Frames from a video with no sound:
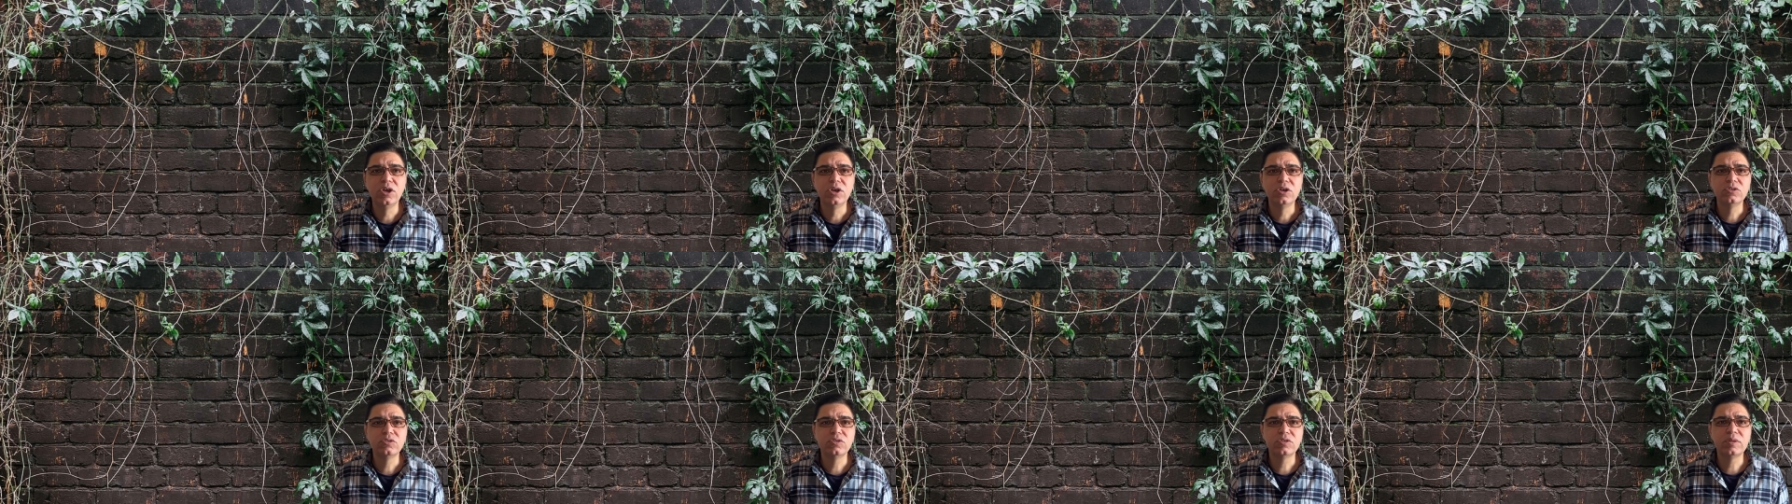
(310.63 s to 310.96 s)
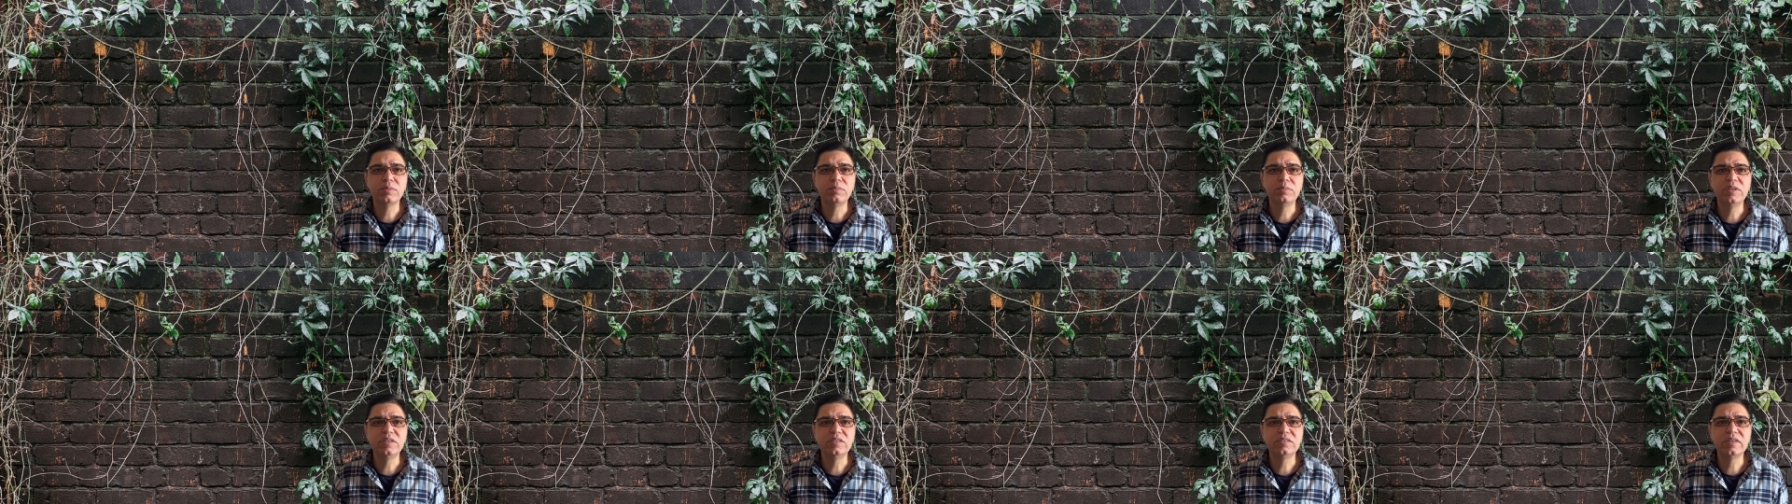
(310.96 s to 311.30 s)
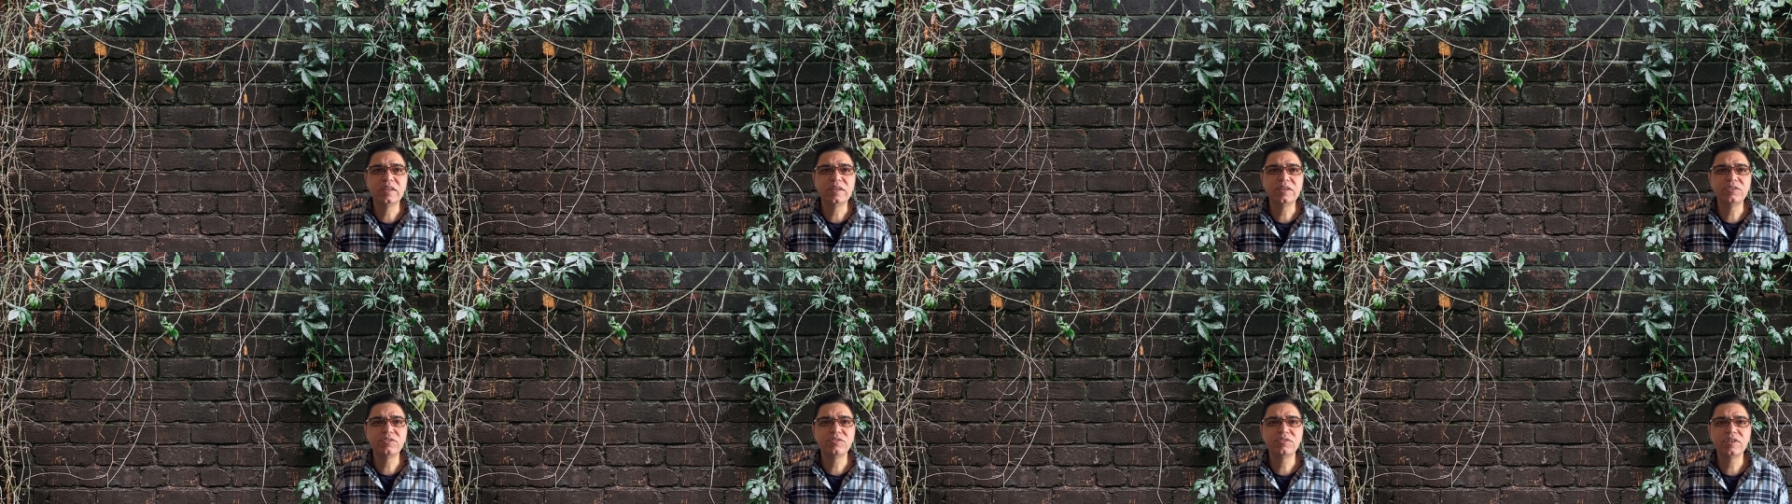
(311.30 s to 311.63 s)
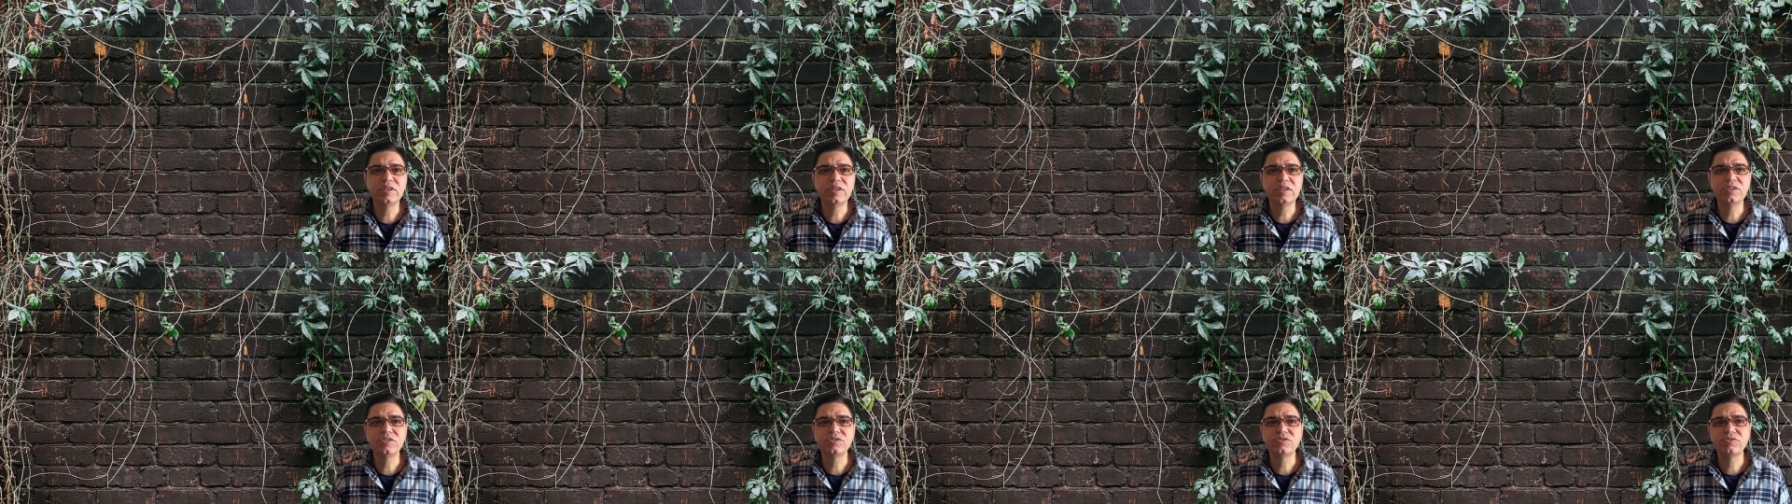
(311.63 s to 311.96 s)
so the
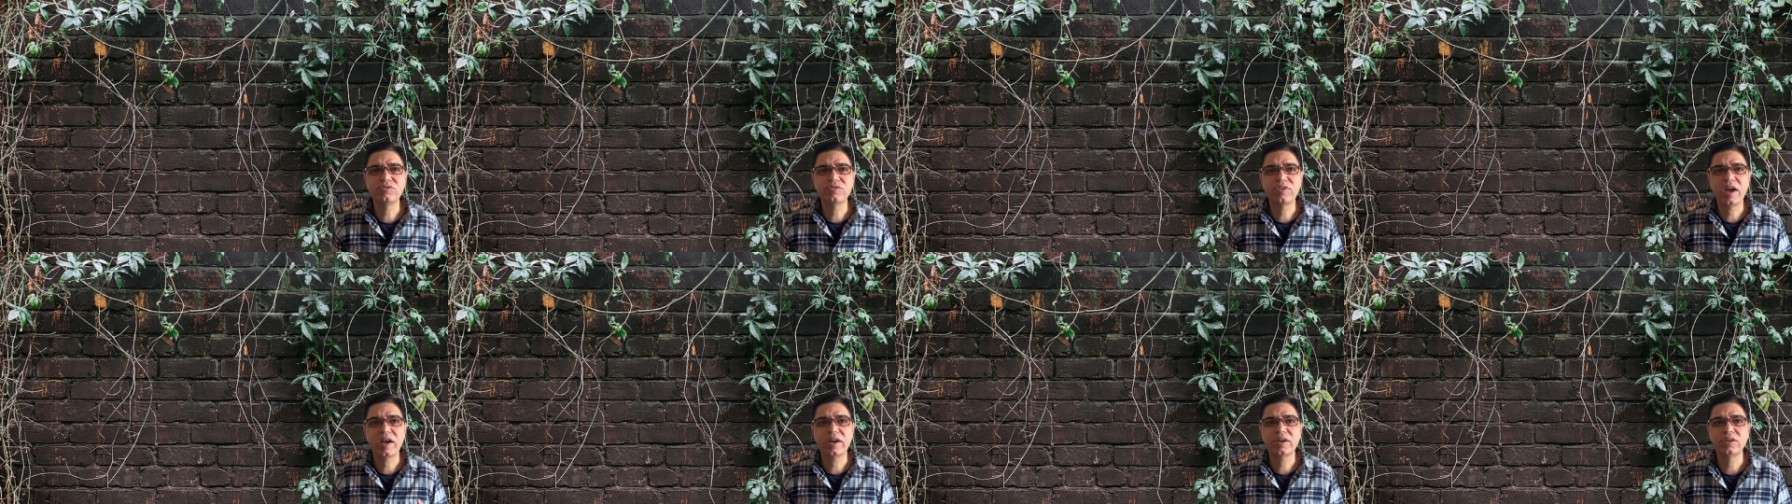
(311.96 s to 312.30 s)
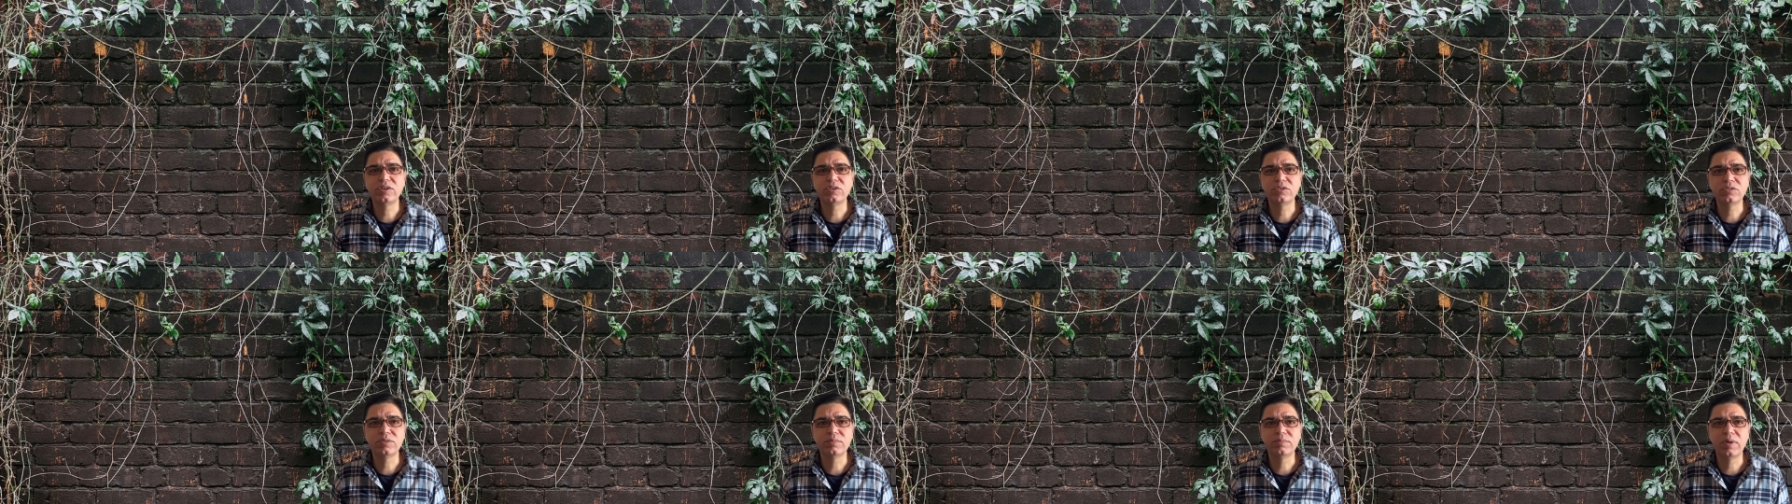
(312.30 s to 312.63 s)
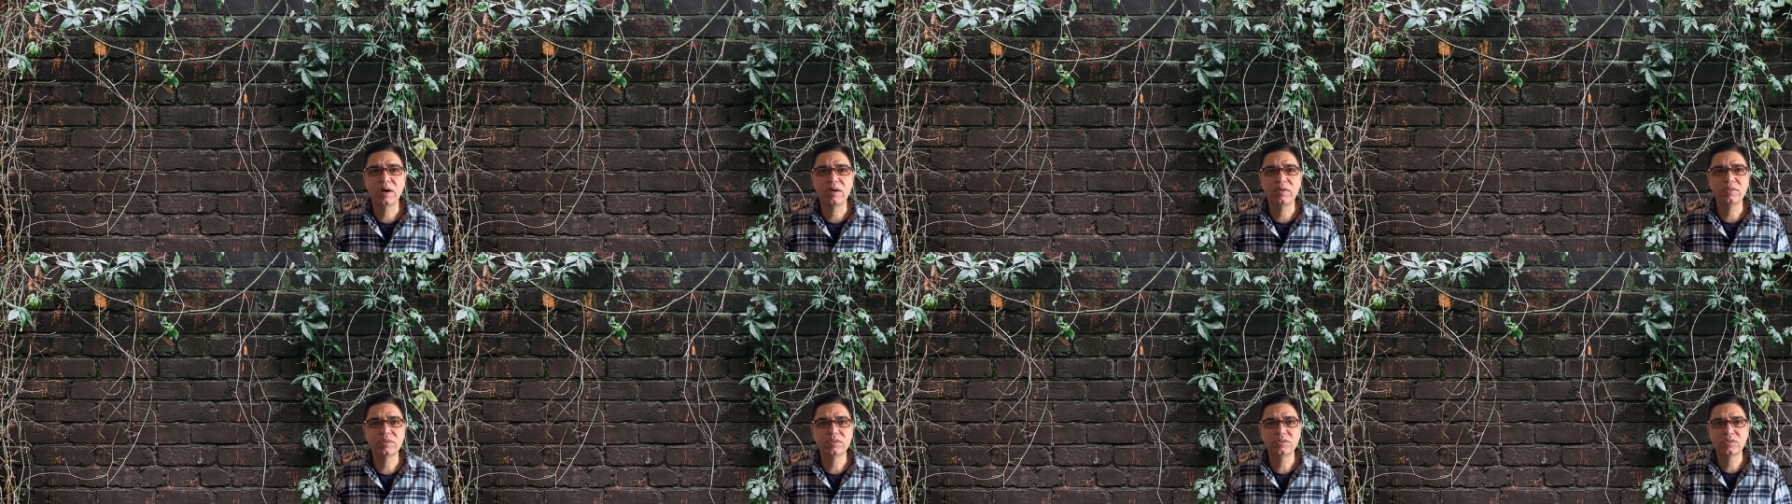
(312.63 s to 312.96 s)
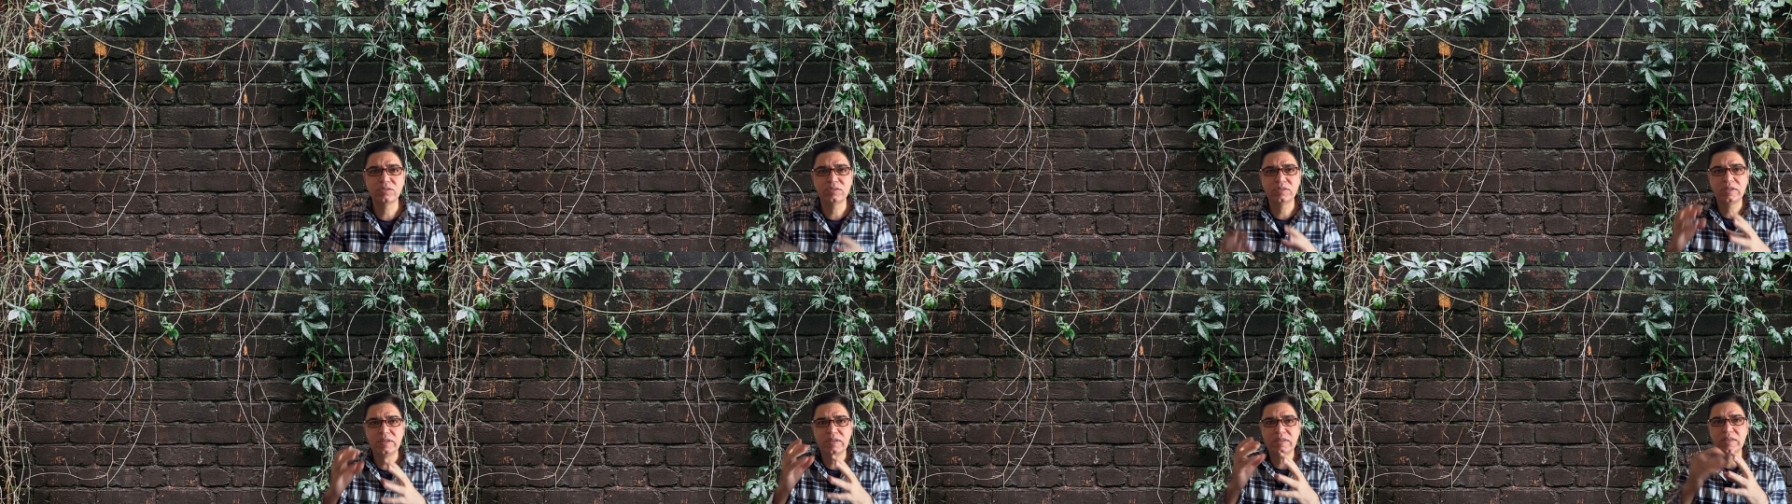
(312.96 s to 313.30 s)
mesentery is dragged into the bowel. So
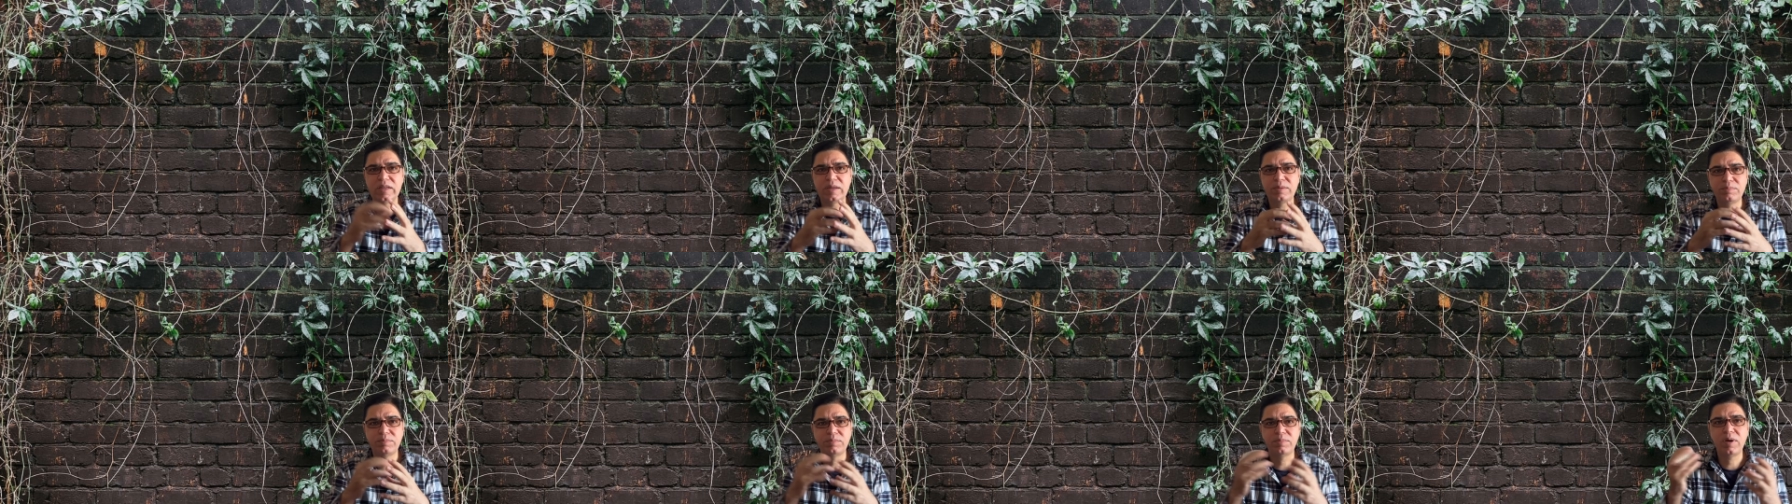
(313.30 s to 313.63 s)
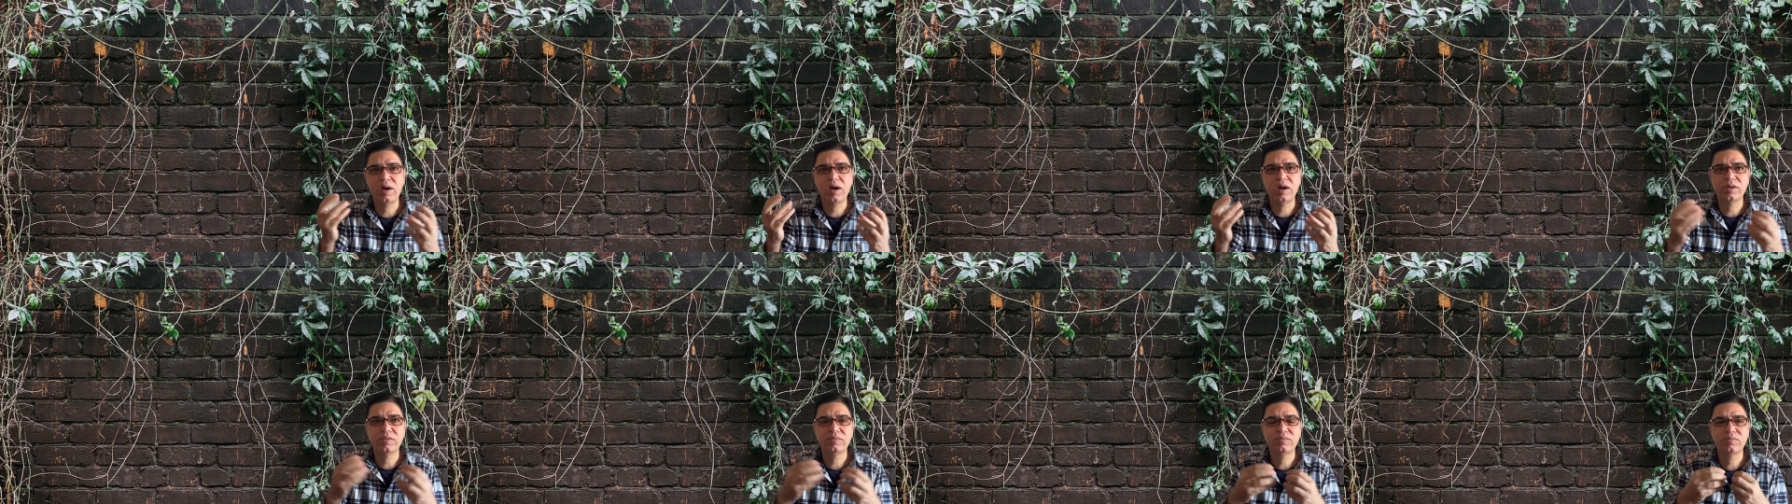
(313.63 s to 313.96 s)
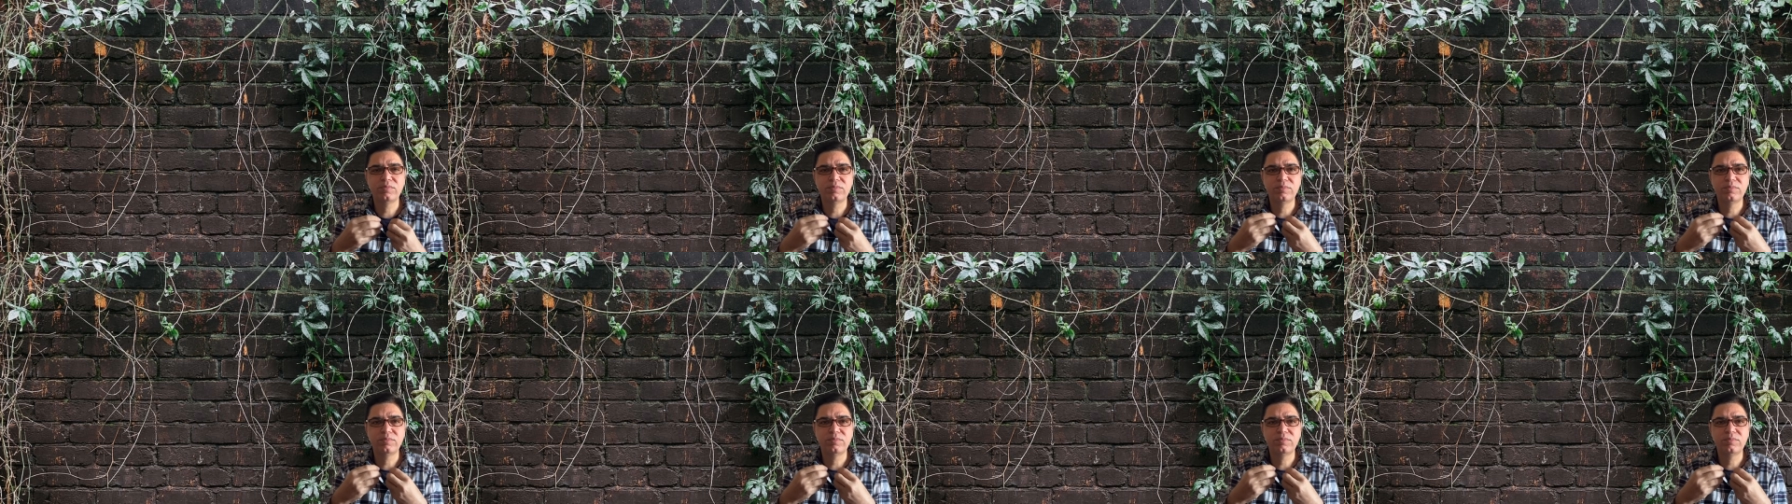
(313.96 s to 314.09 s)
that part